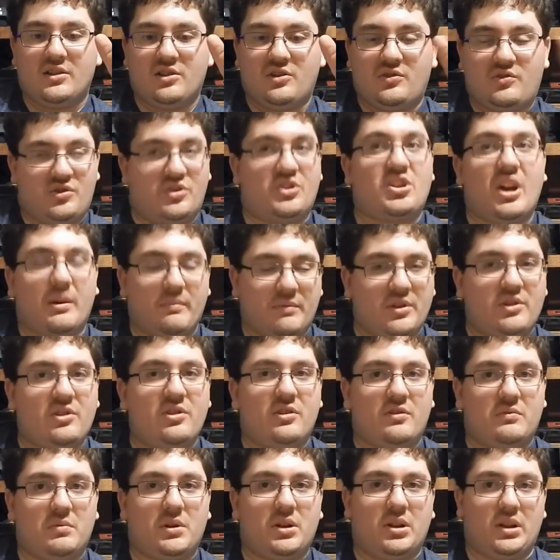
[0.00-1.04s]
you should come to
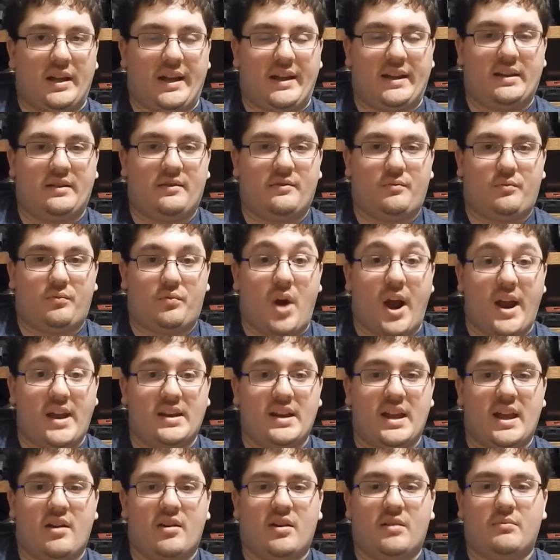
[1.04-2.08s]
Goodwill, like, right
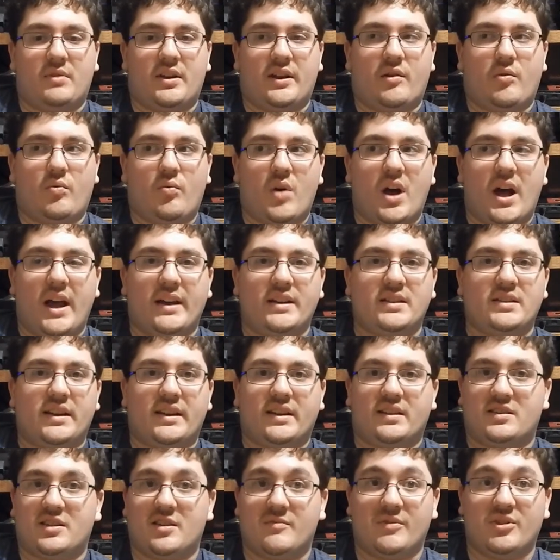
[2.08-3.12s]
now." And I'm like, why? He's
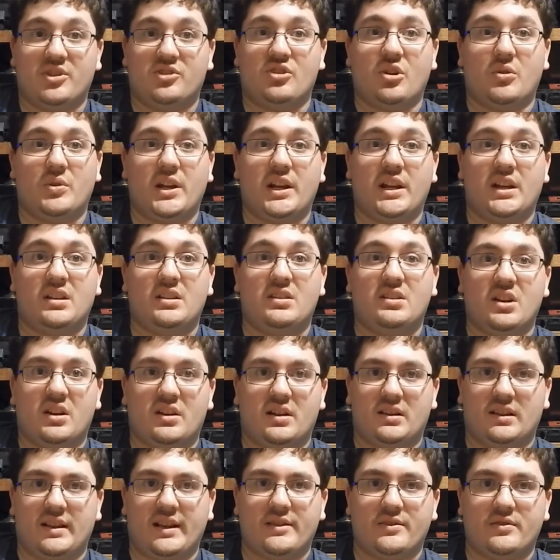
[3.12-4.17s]
like, someone donated a
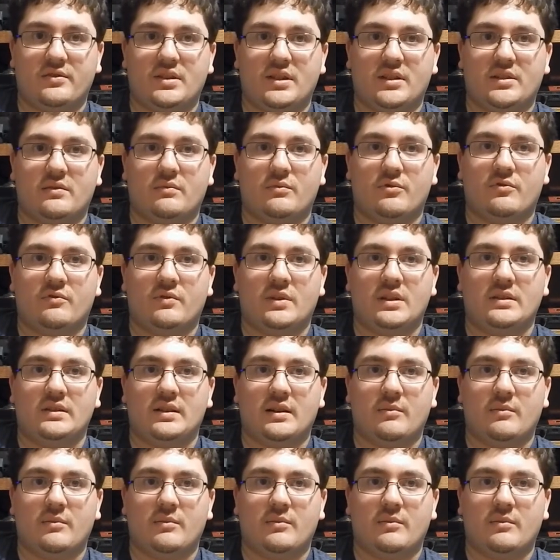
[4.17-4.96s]
ton of LaserDisc movies.